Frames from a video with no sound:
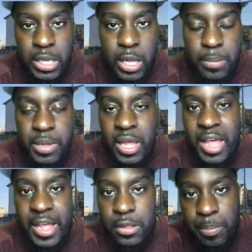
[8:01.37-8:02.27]
up
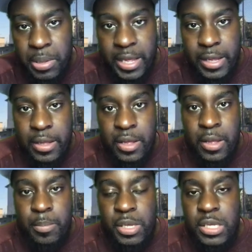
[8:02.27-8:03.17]
at the plate,
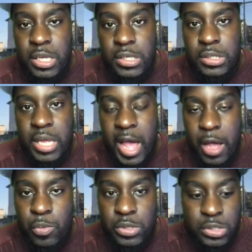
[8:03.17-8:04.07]
because I
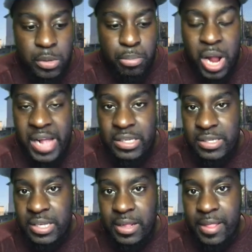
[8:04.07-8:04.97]
was
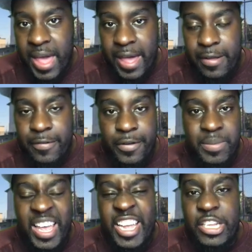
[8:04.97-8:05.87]
practicing that from
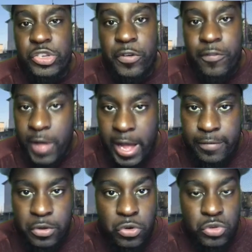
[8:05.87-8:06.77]
the age of 5
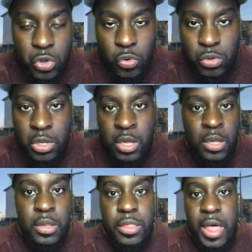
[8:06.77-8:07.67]
years old,
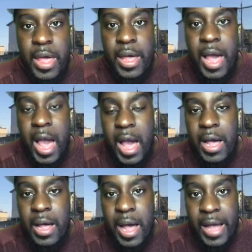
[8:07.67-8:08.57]
that
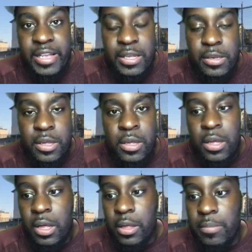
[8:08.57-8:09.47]
I could
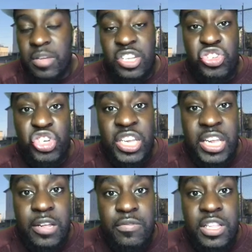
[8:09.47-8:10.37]

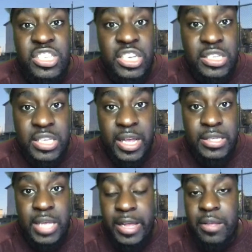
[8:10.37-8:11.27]
achieve the success.
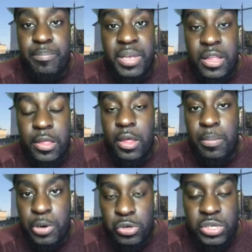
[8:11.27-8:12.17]
I could be the
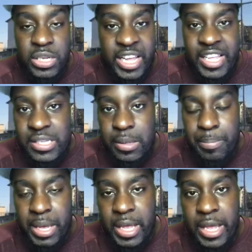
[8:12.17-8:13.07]
person that gets the
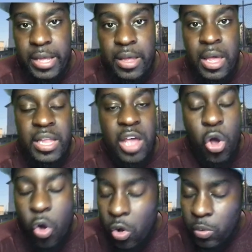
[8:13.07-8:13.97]
big hit. And I
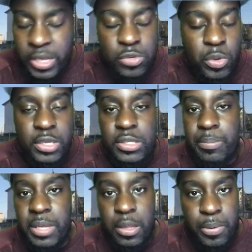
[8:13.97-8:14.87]
always wanted to
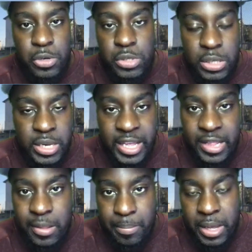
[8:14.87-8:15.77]
be the person that get
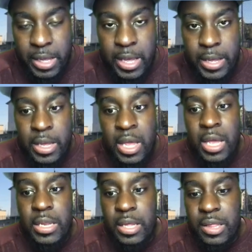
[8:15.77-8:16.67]
the big hit.
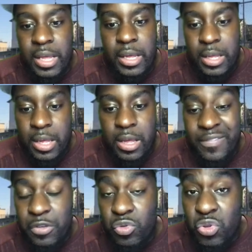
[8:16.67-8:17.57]
And I think if
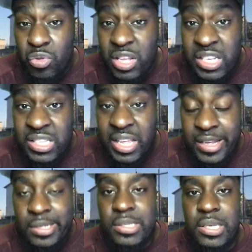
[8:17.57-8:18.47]
you do these
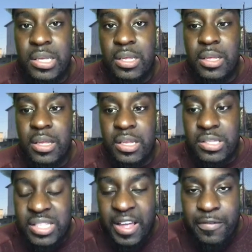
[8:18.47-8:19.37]
things, it's
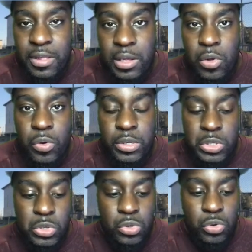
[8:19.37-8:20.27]
definitely going
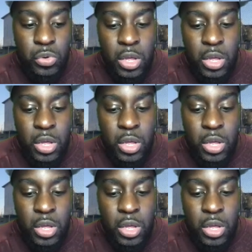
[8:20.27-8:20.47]
to